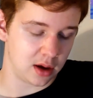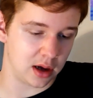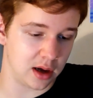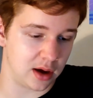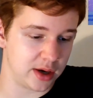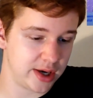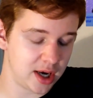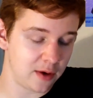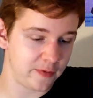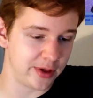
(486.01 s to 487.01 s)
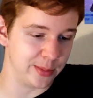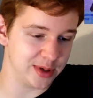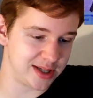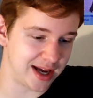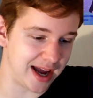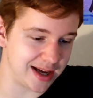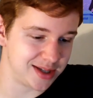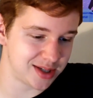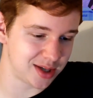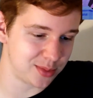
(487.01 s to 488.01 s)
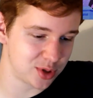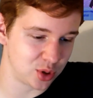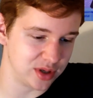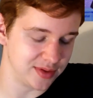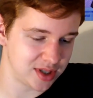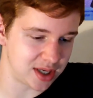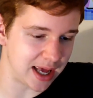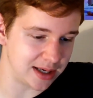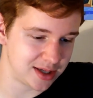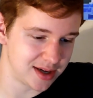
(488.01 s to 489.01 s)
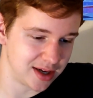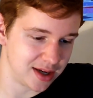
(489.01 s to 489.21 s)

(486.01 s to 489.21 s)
I'd love them to add some sort of sled